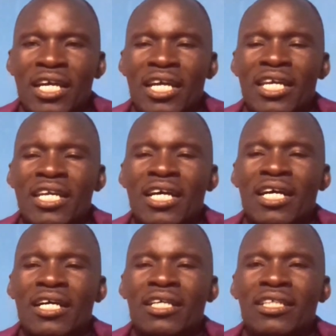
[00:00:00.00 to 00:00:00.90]
And
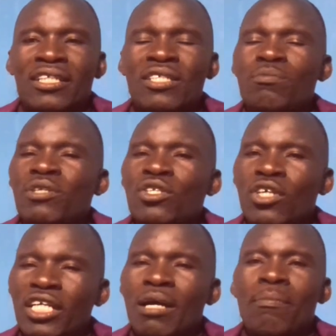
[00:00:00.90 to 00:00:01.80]
he's been
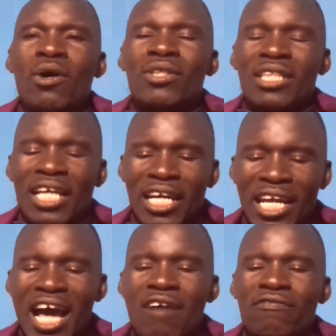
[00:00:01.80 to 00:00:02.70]
talking about the
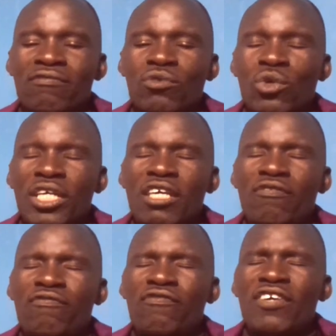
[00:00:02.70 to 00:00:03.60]
love.
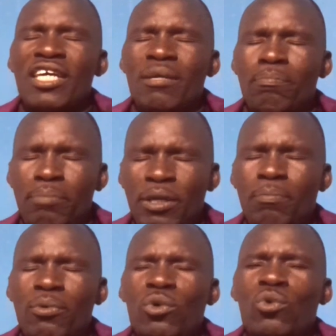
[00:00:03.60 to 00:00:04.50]
If
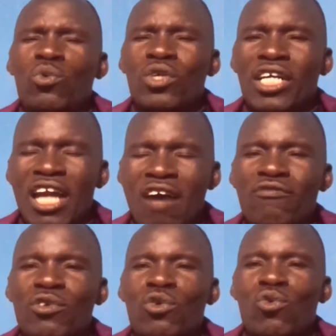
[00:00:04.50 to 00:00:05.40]
people would
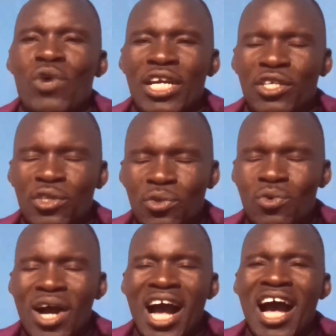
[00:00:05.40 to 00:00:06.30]
love you when
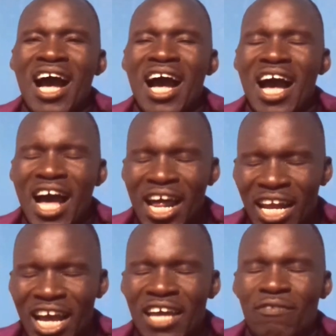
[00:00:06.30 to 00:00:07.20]
you are
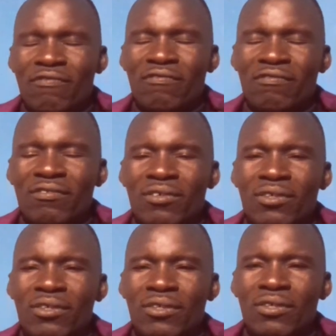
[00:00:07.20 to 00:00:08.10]
alive,
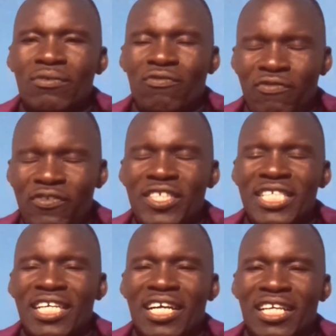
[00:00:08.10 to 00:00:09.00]

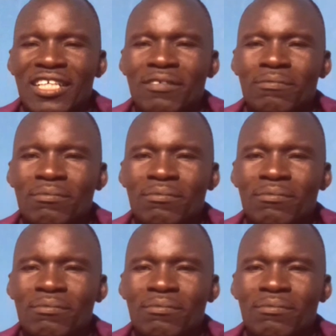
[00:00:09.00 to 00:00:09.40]
physically,